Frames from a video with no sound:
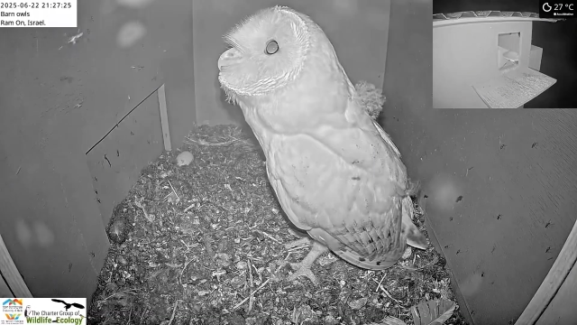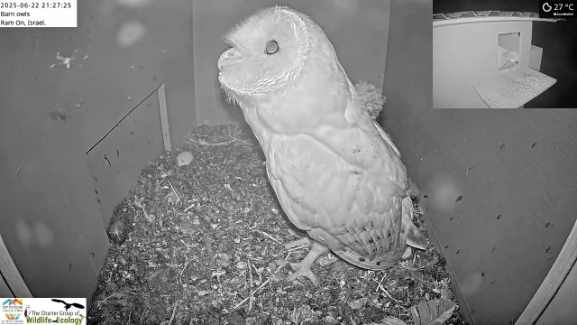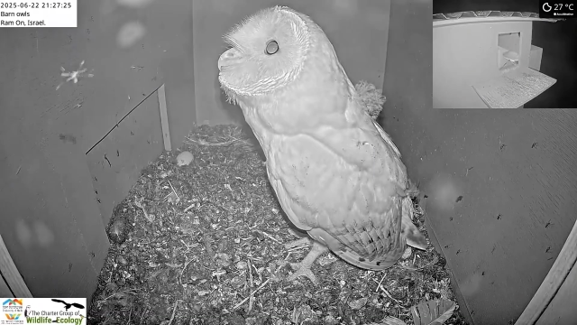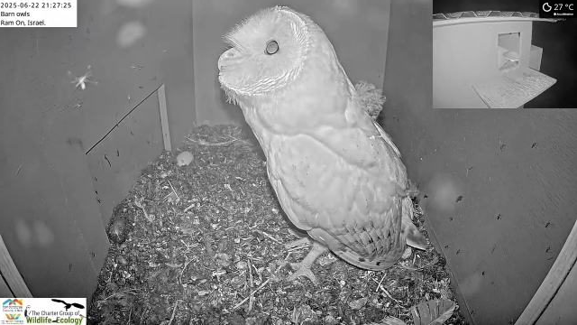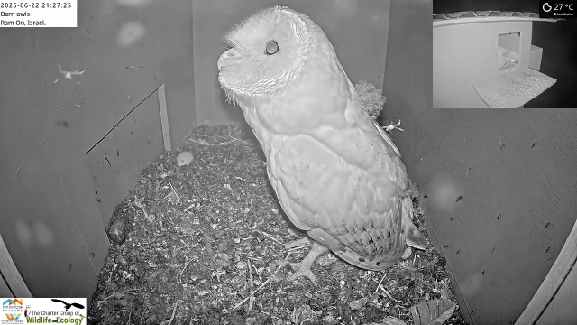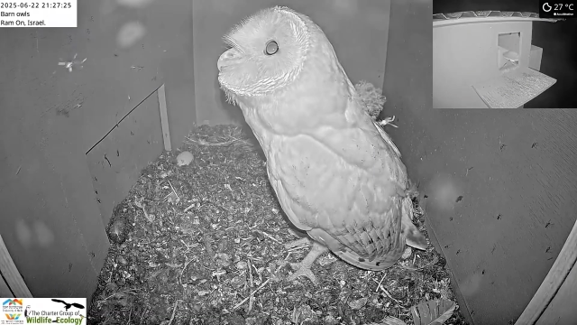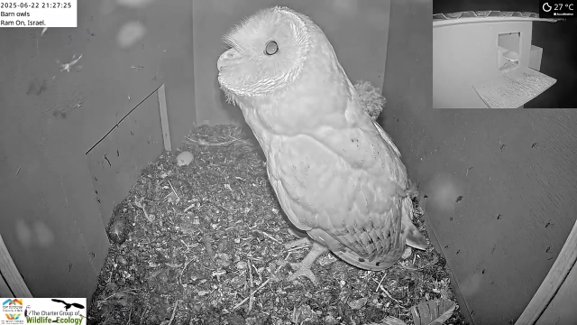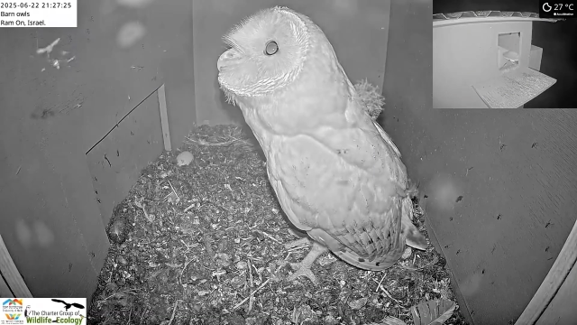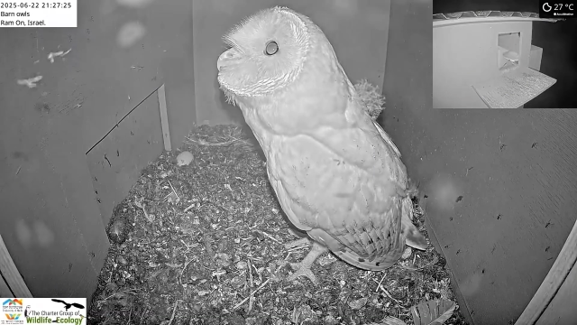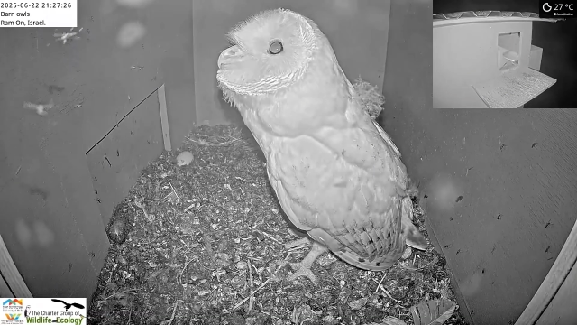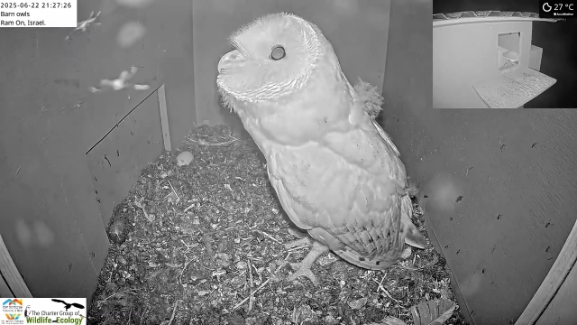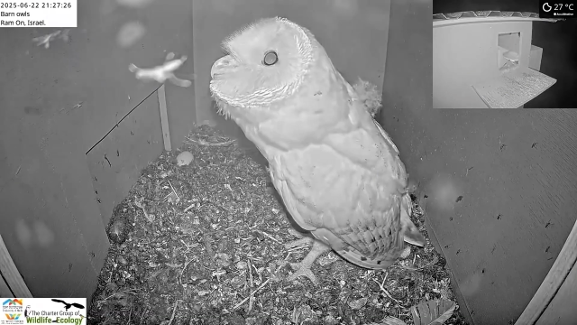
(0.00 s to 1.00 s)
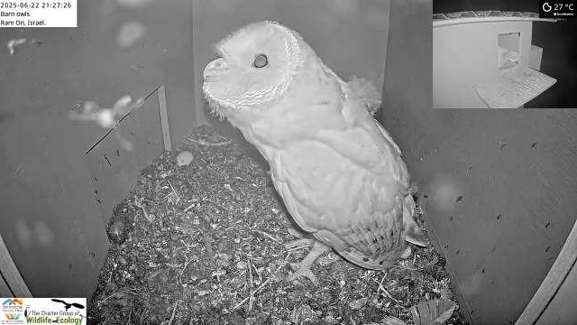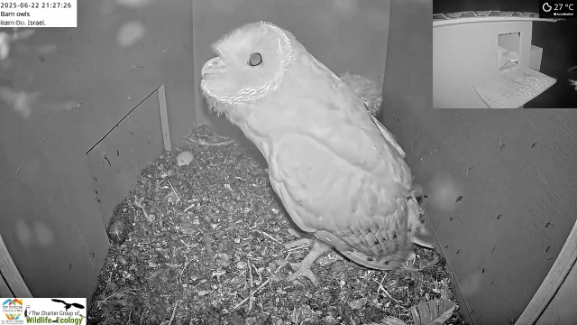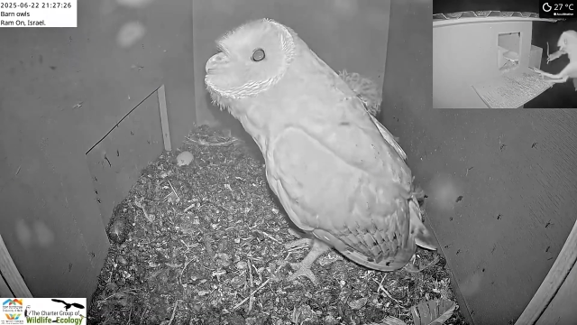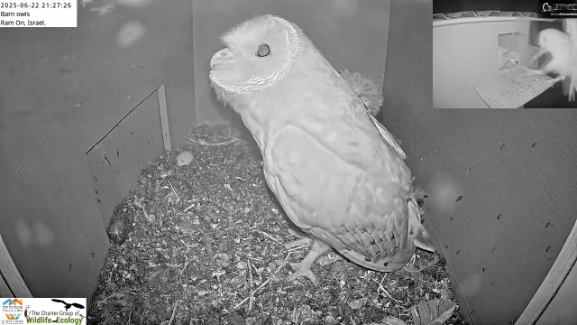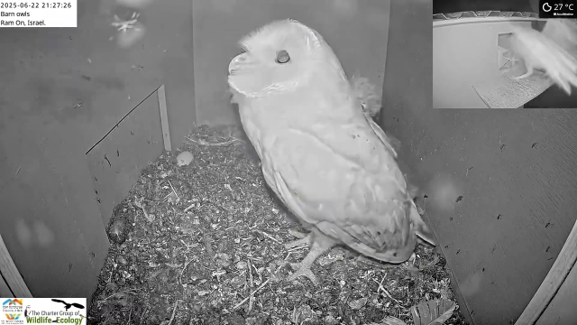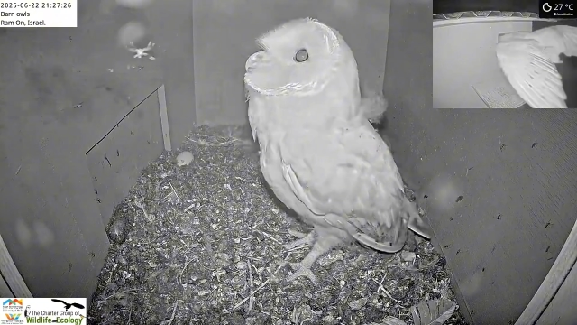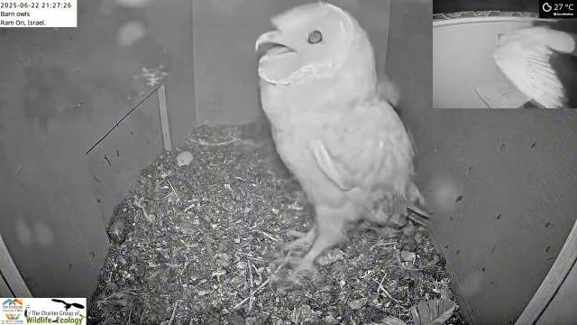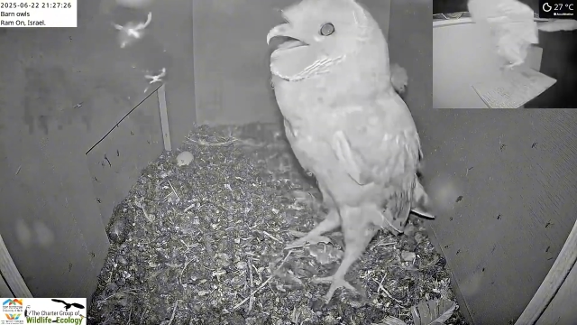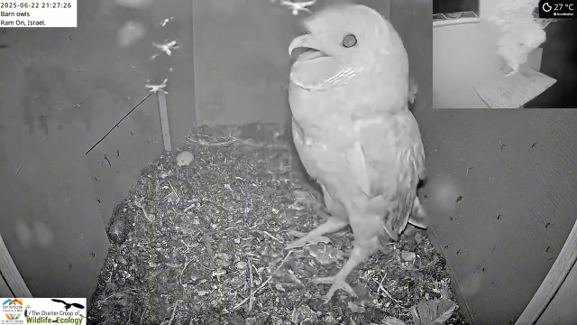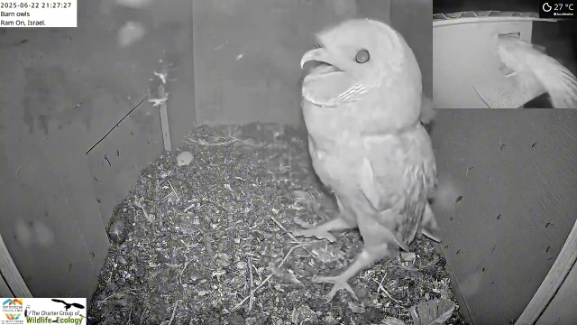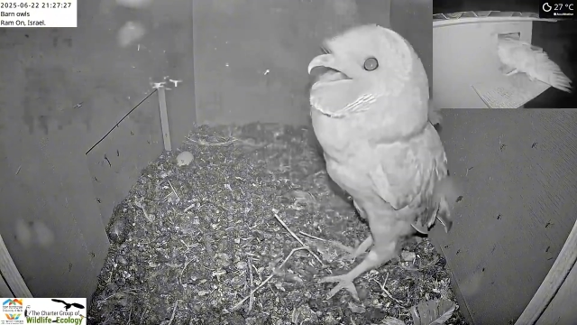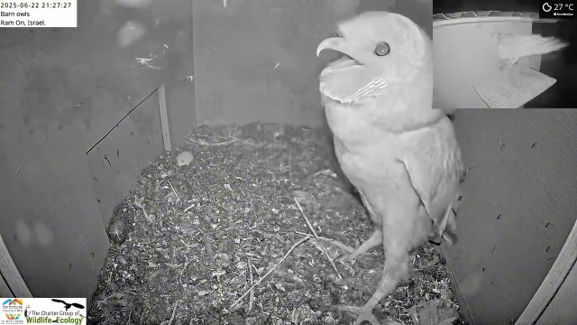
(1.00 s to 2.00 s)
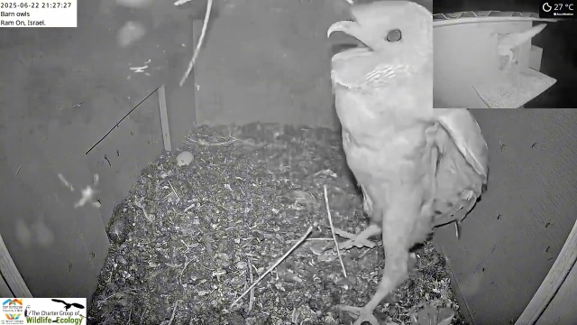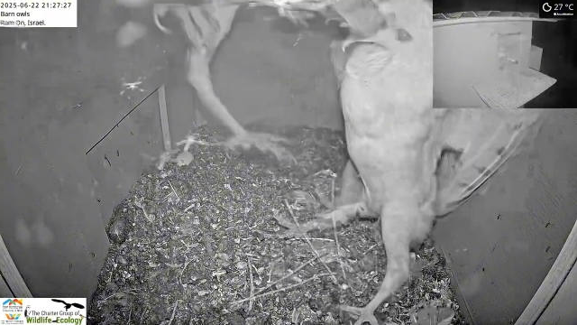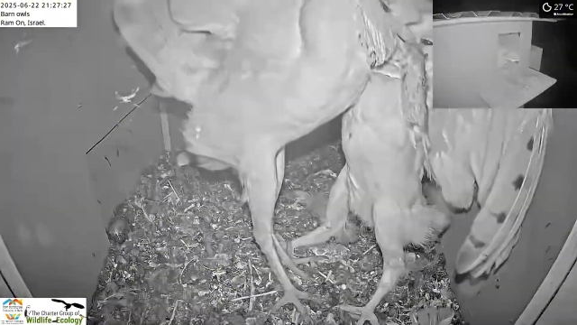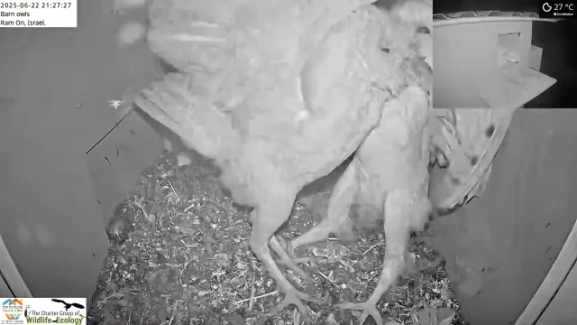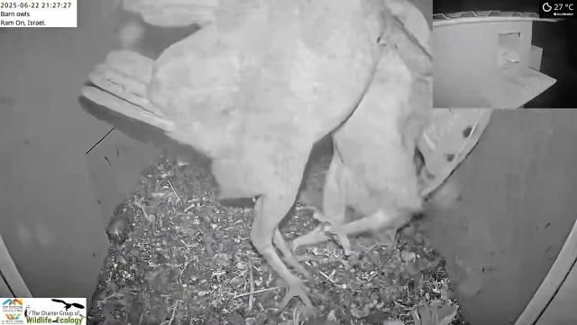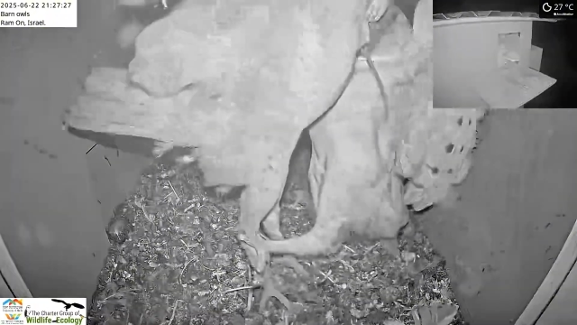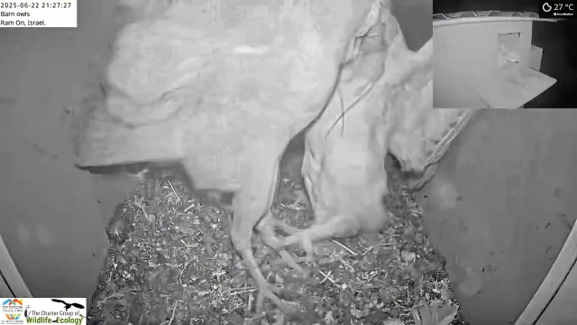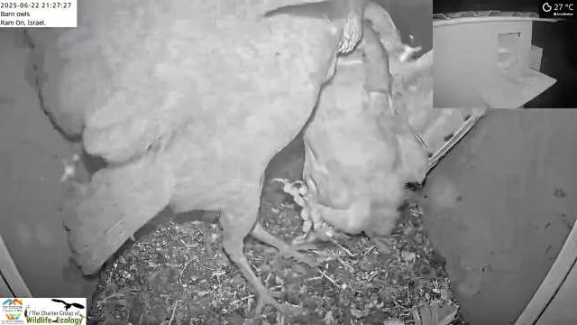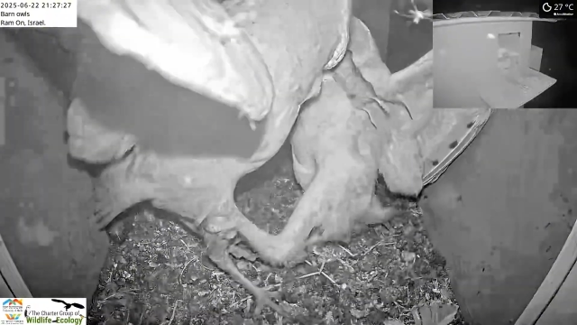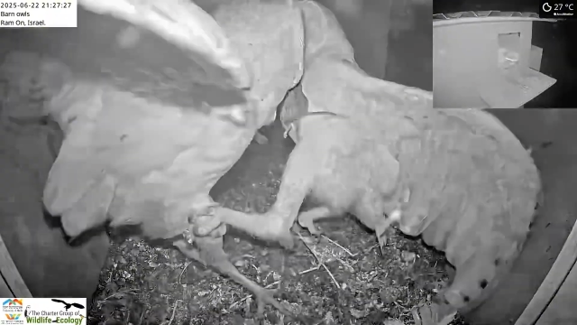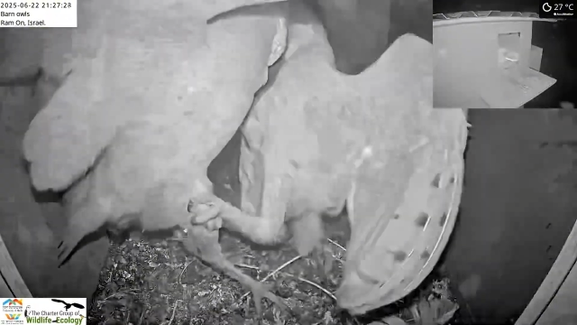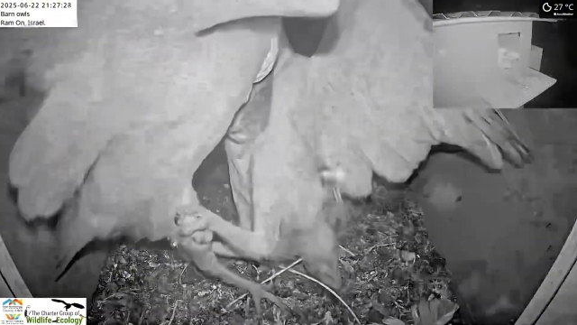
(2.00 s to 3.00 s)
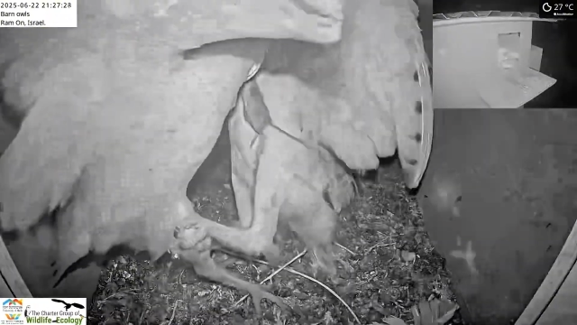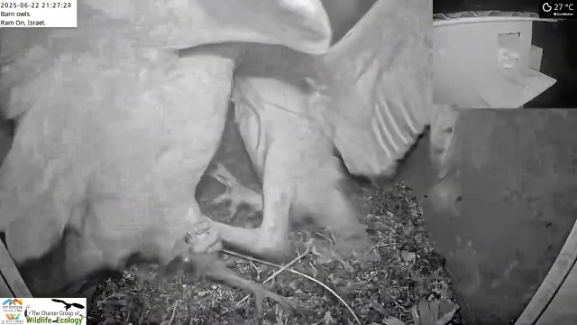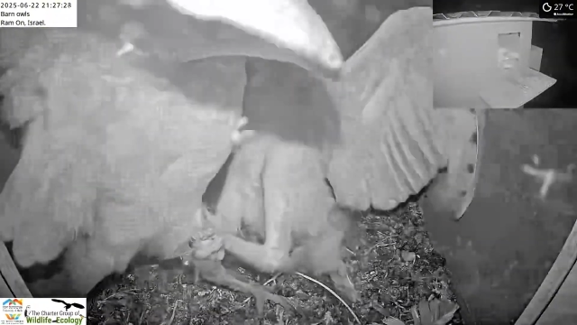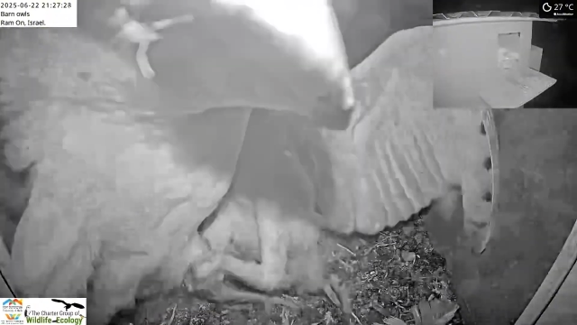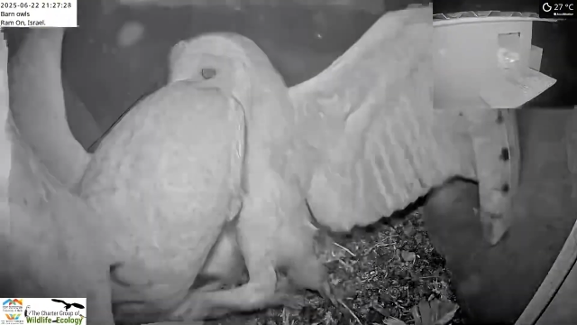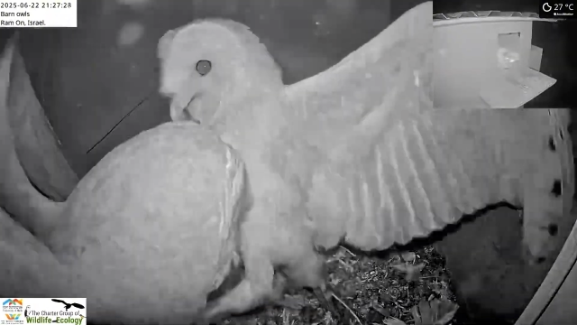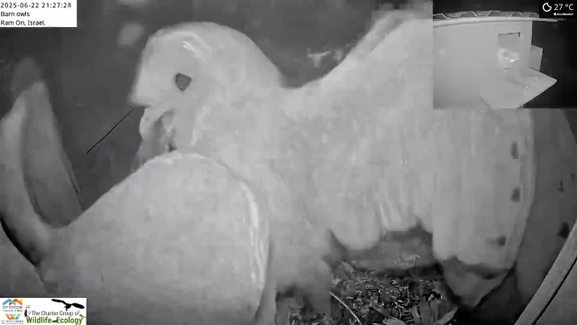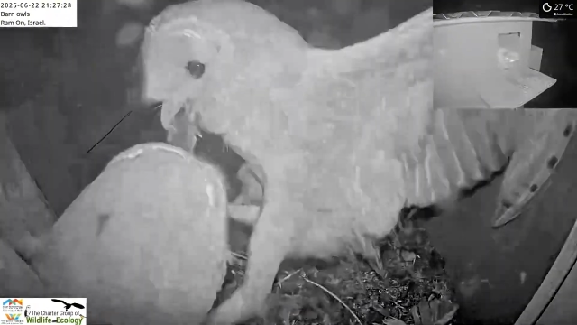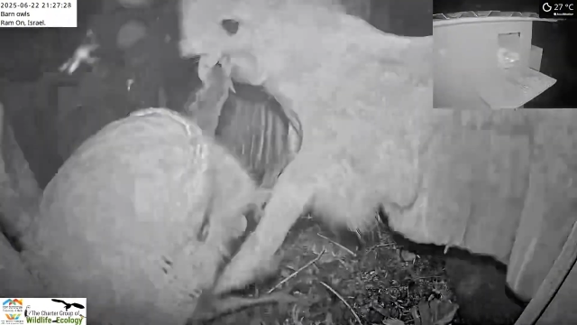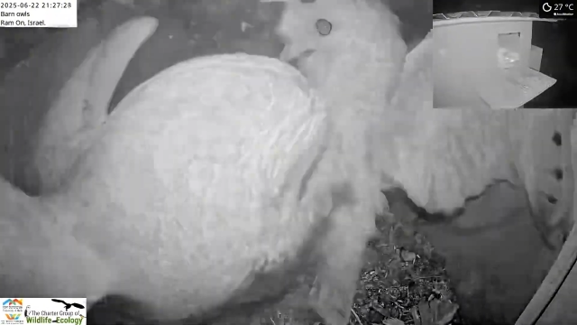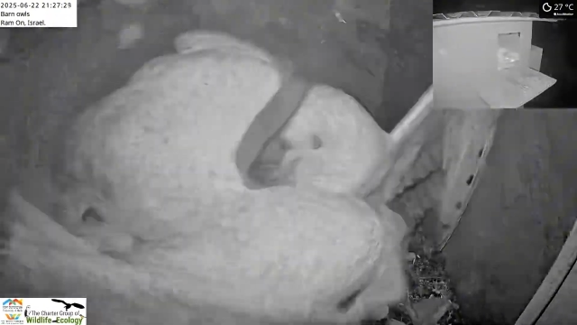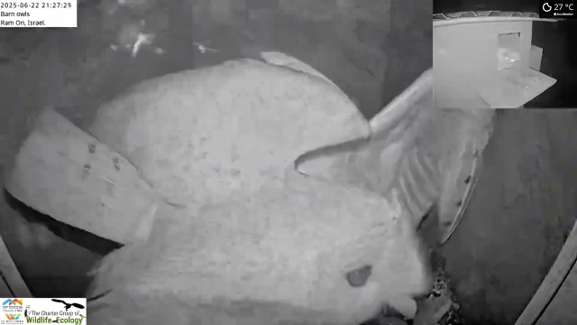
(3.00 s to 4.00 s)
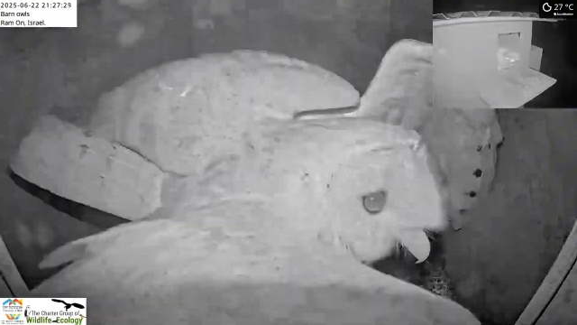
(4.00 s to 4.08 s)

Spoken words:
Nobody's mouth can be seen.